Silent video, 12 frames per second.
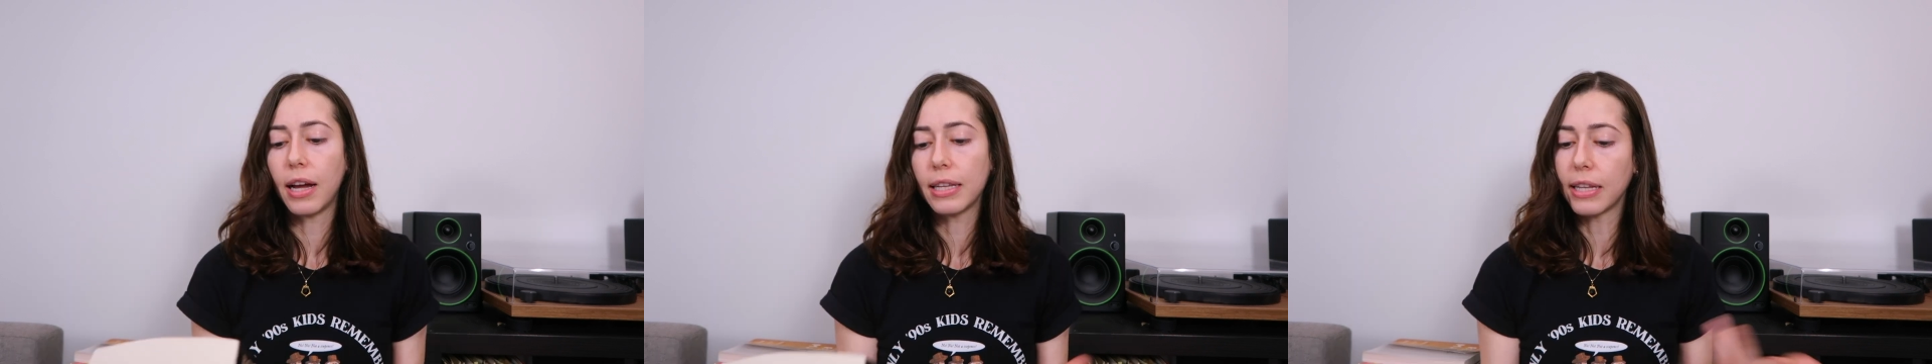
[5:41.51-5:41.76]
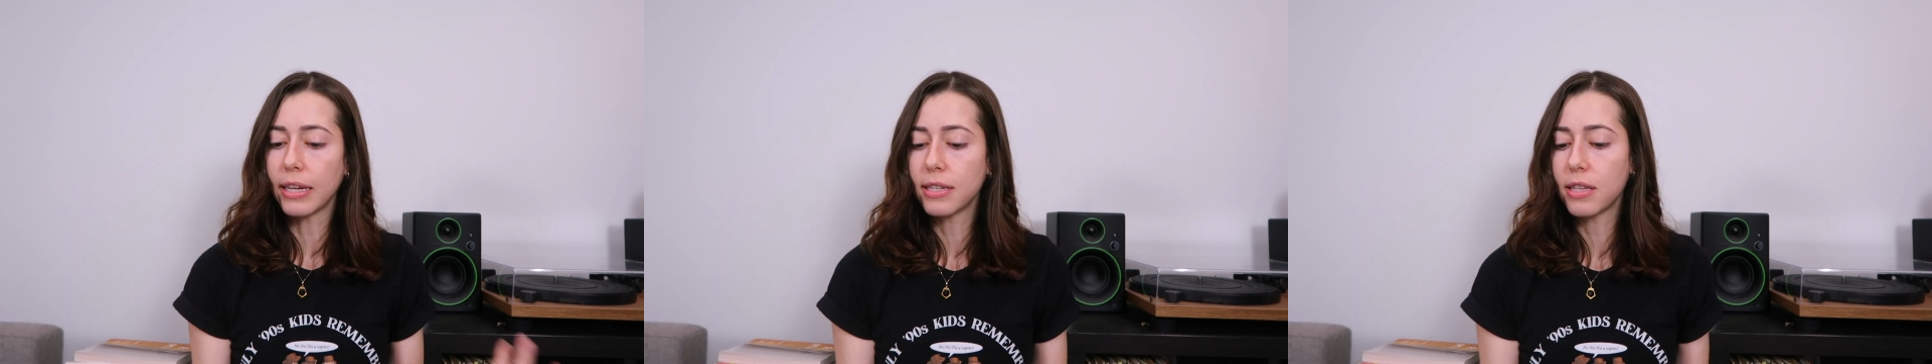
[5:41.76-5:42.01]
I
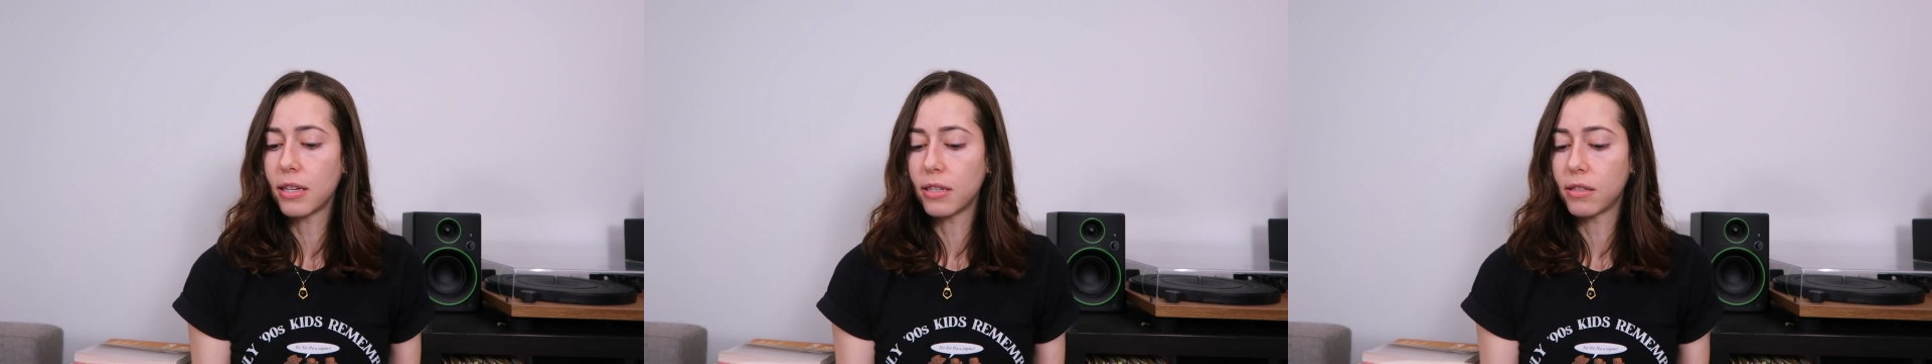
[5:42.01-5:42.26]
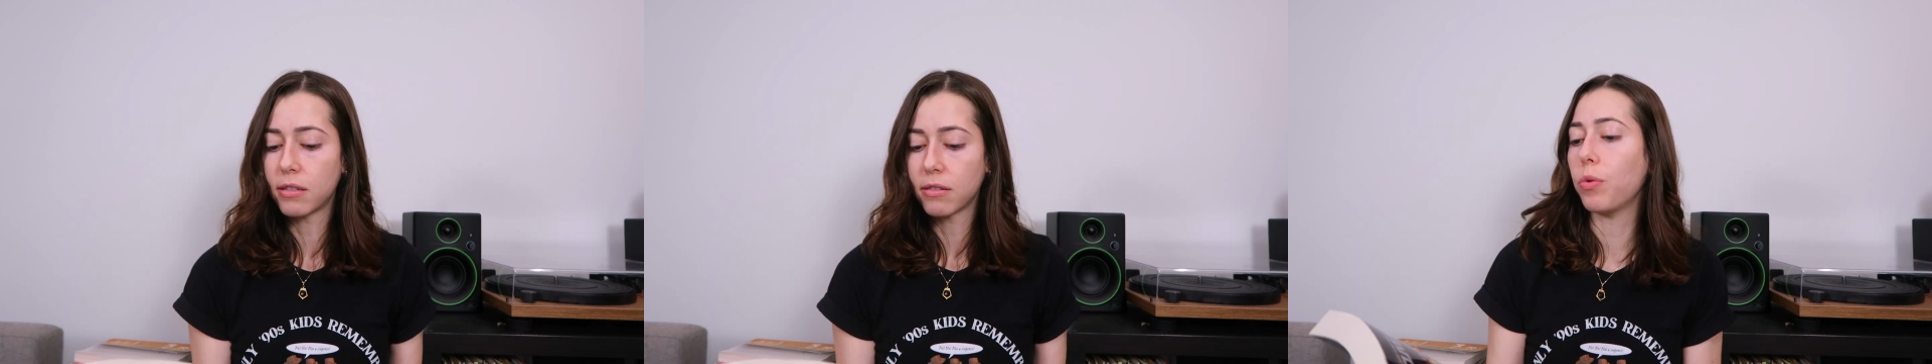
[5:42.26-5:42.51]
liked
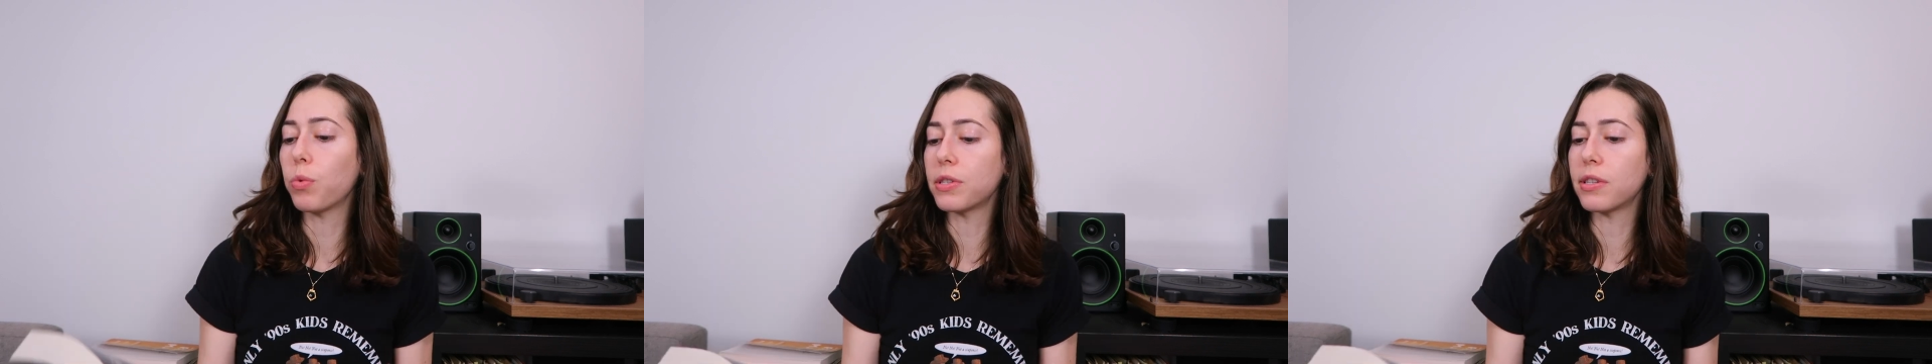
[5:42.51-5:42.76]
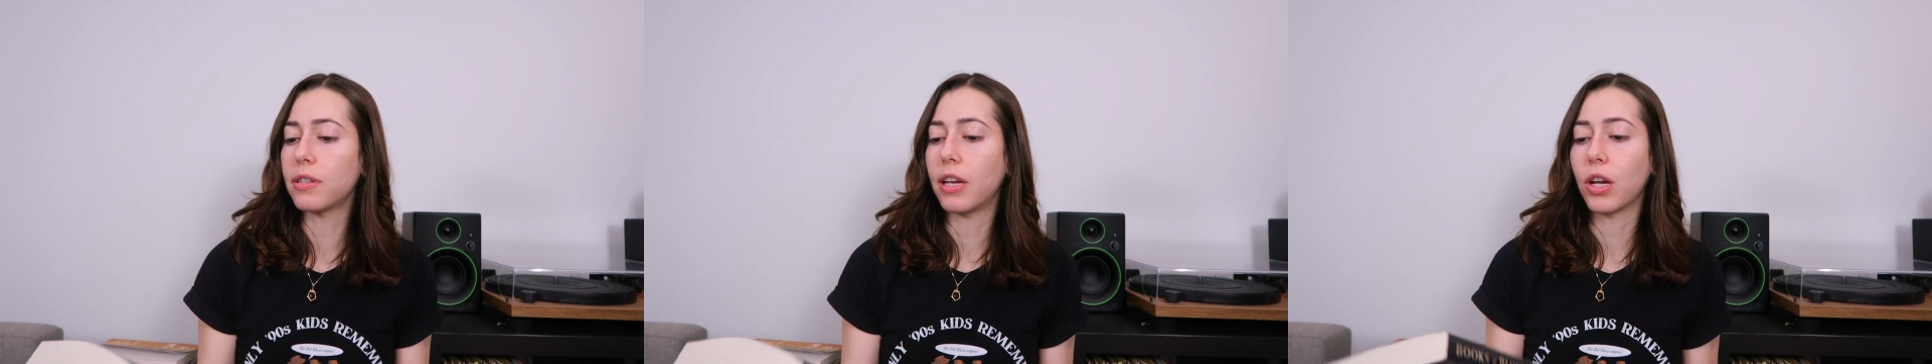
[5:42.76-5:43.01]
this. It
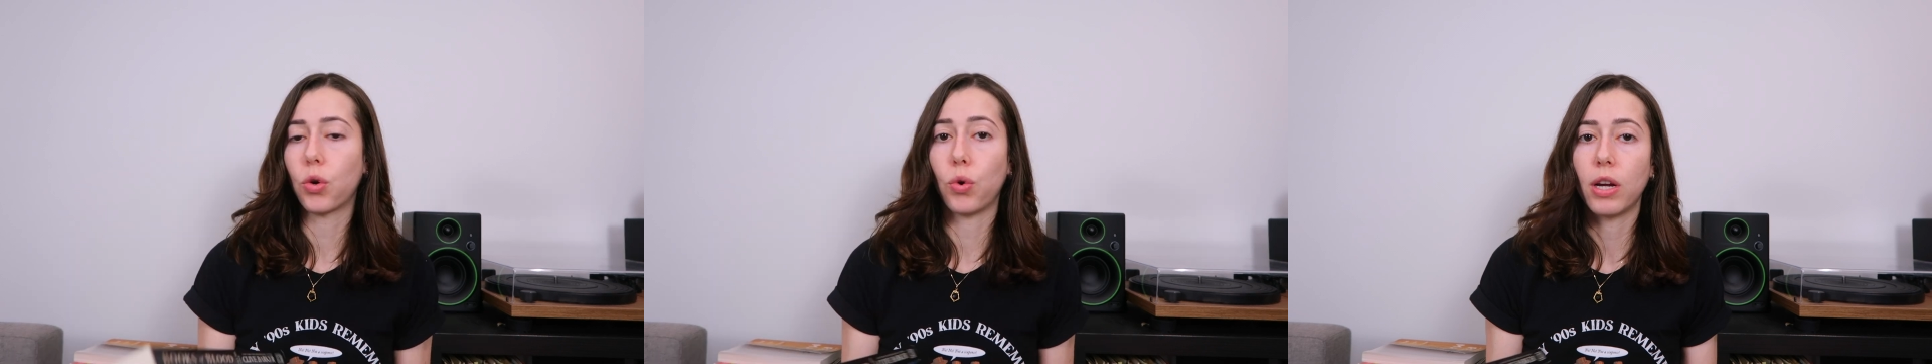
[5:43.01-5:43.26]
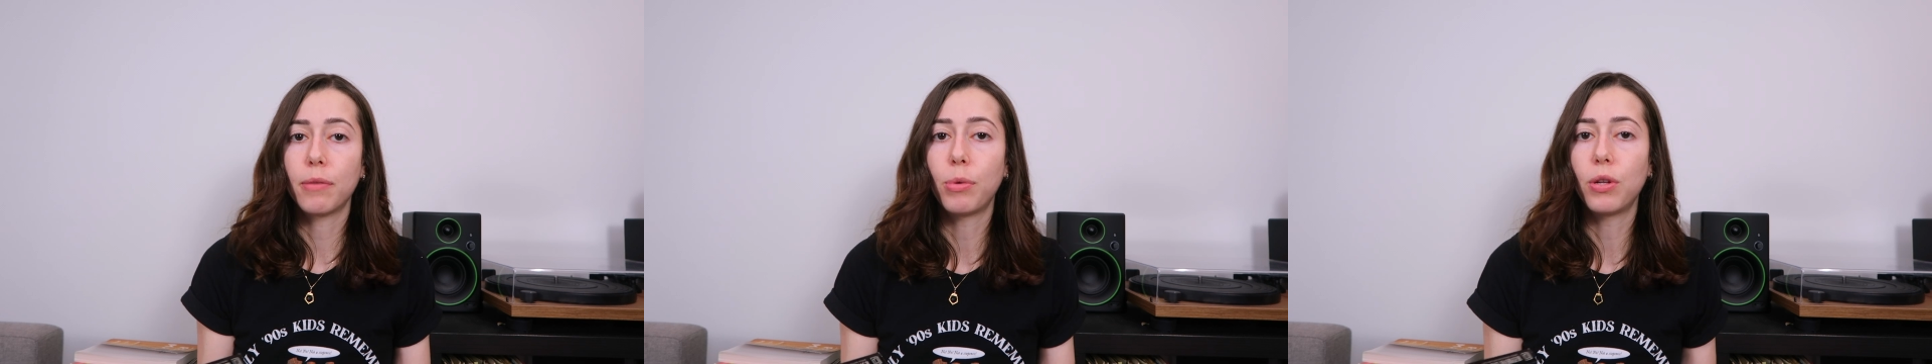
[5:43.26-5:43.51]
wasn't
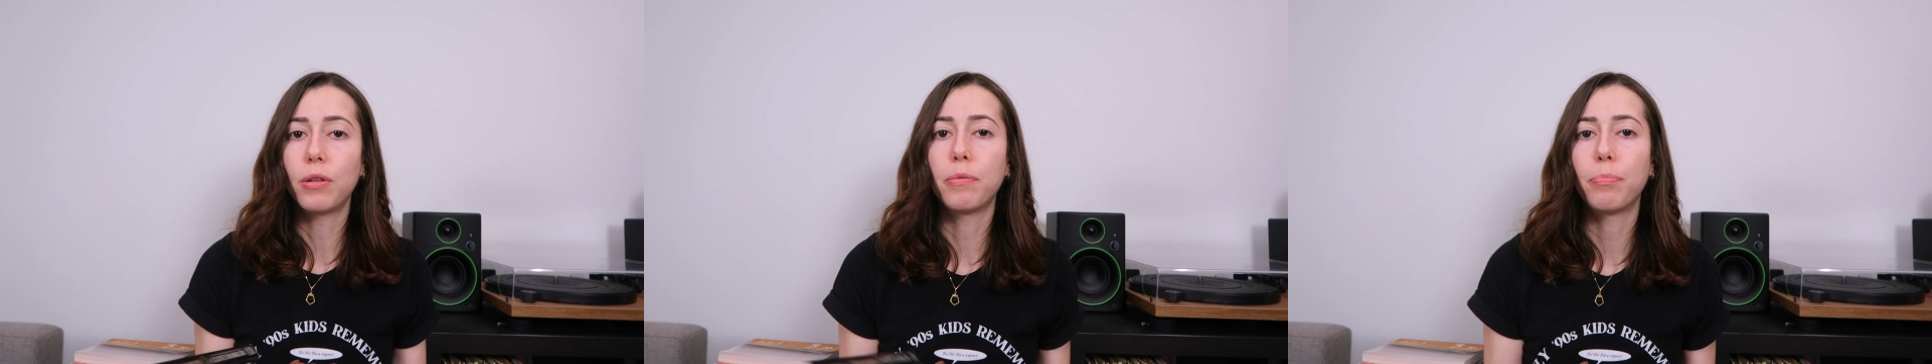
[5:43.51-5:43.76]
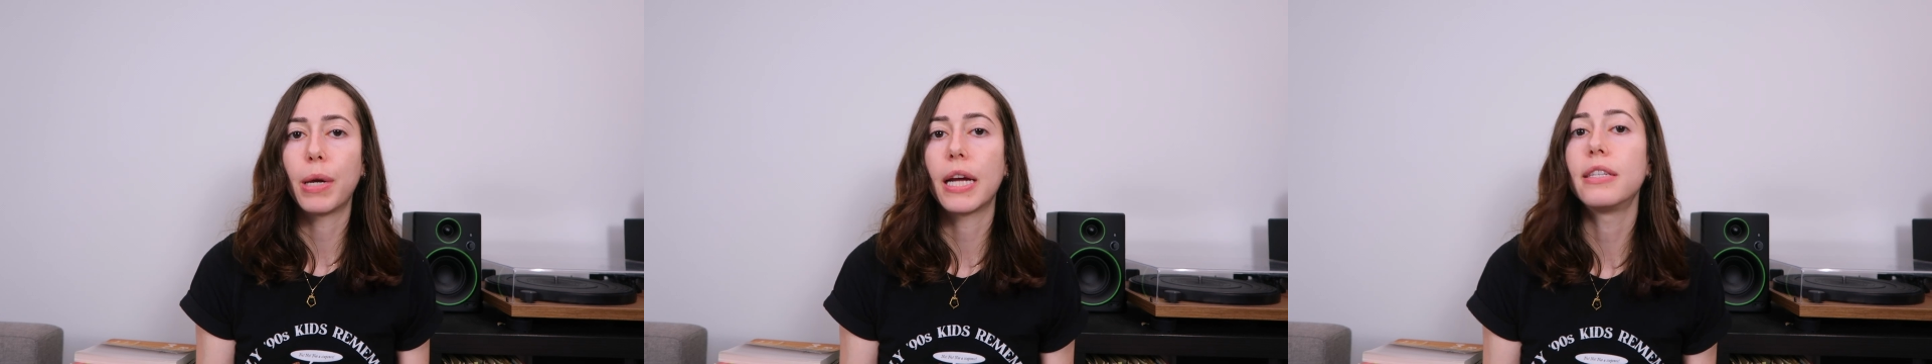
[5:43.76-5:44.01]
incredible,
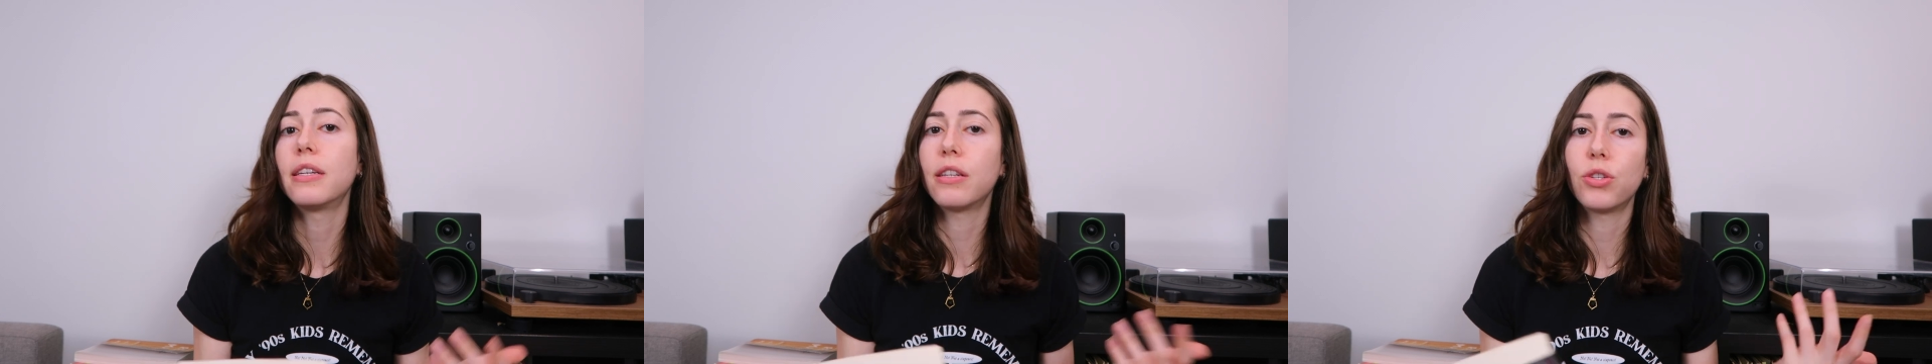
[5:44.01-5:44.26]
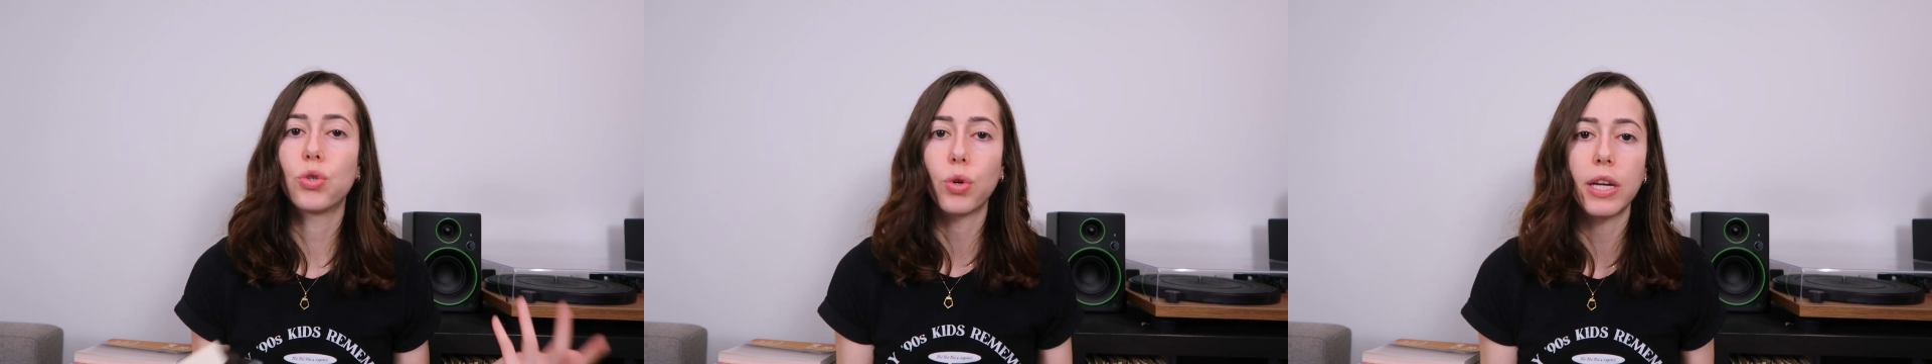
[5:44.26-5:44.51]
but I did
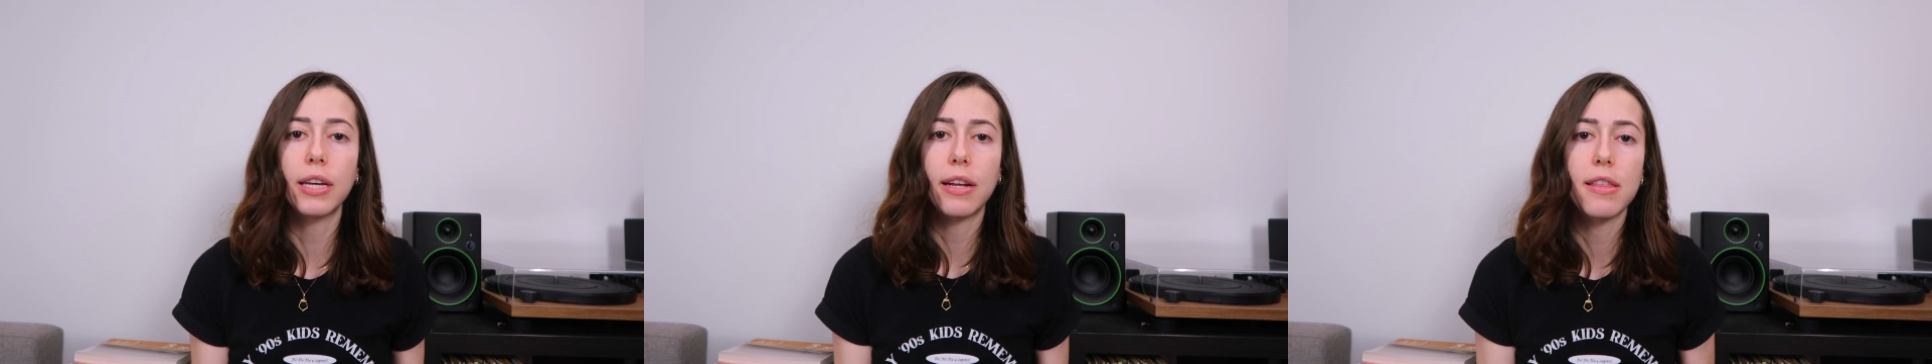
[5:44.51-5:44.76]
enjoy it.